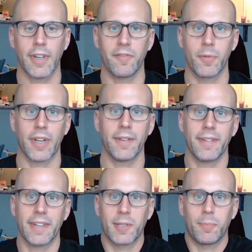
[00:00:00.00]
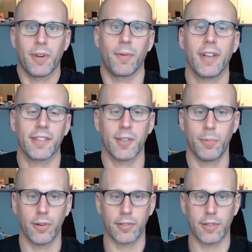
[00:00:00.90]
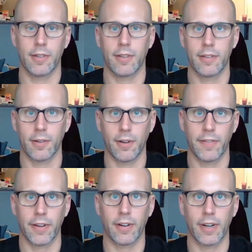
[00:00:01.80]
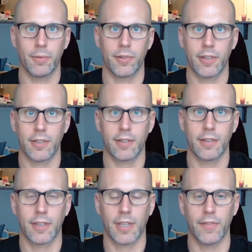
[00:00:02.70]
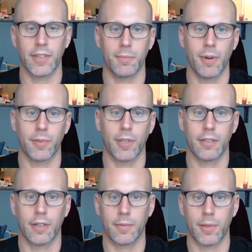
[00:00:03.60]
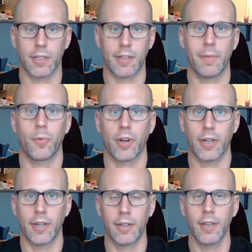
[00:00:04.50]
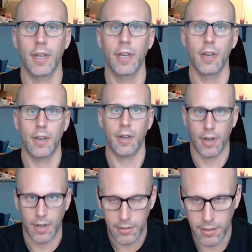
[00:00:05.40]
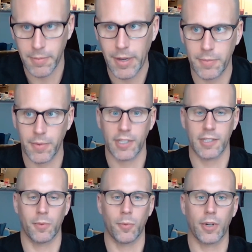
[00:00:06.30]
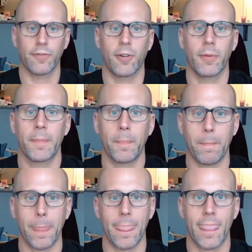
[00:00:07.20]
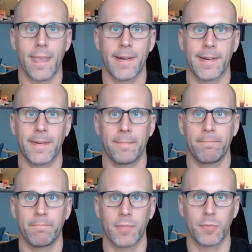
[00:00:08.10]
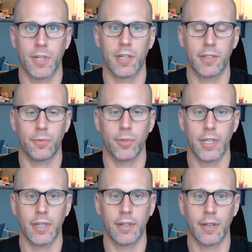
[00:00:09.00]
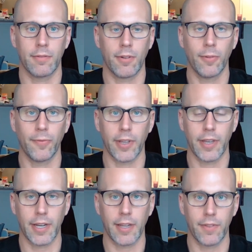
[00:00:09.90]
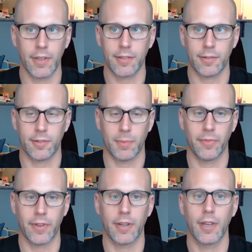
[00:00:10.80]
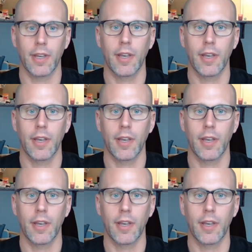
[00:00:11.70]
Hi, everybody. It's been a while since I posted, so I figured I would just give you some updates on some things that I've been working on, talk about some things that have been working for me, some changes in routine, and hopefully any of this or some of it